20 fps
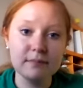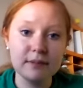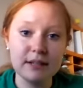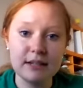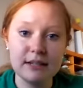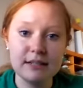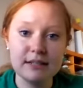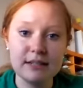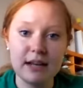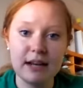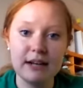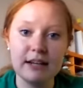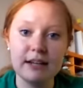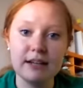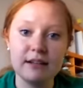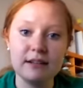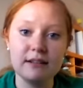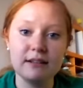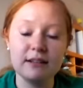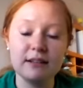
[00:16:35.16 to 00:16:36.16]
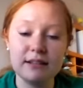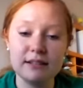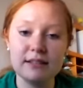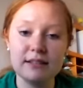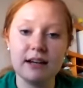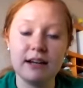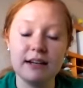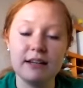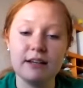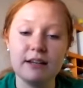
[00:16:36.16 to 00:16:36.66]
List
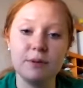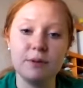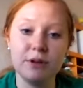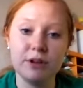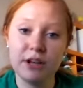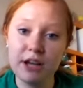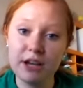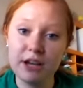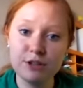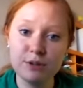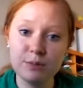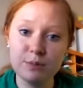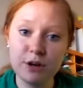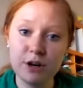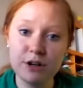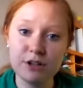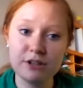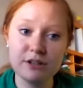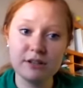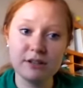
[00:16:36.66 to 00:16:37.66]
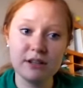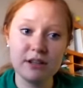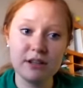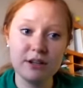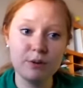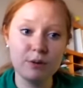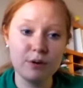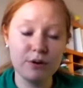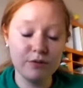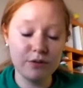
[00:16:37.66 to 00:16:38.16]
any communication projects
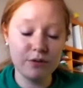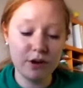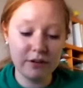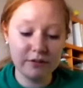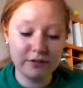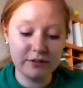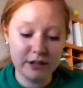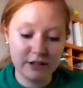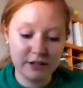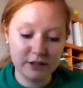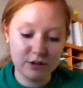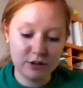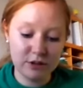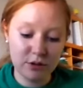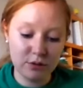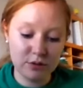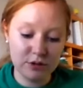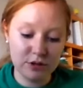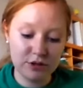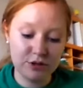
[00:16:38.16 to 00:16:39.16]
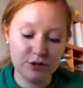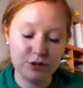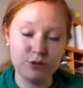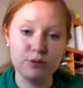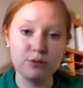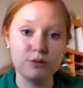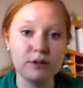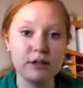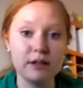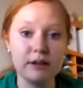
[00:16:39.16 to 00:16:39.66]
that you were involved in. So did
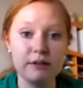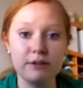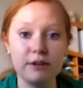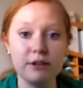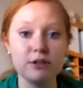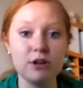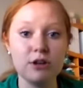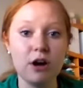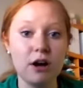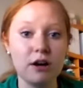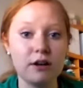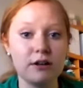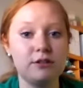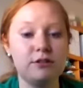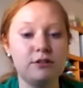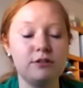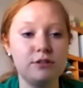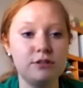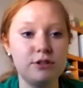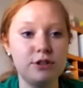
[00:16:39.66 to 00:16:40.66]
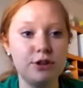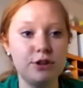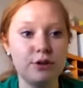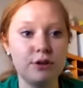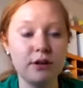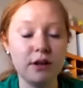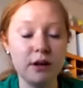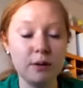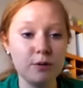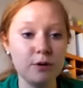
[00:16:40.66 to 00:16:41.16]
you give a talk to
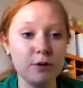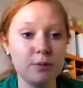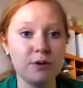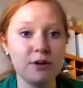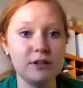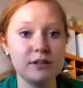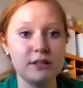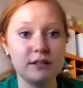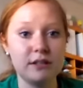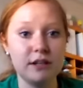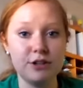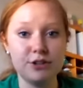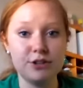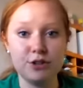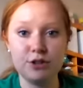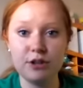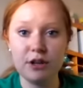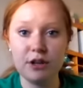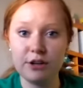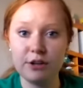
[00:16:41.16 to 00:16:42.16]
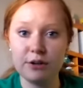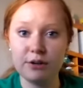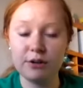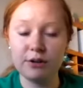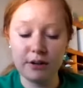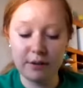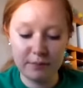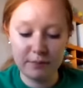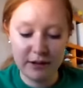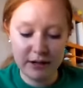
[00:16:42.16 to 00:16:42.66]
your club or a presentation at your
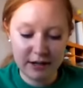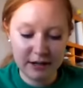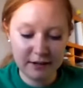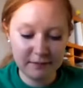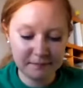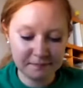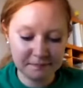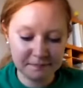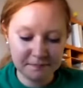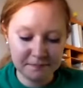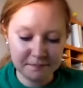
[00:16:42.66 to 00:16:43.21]
club meeting?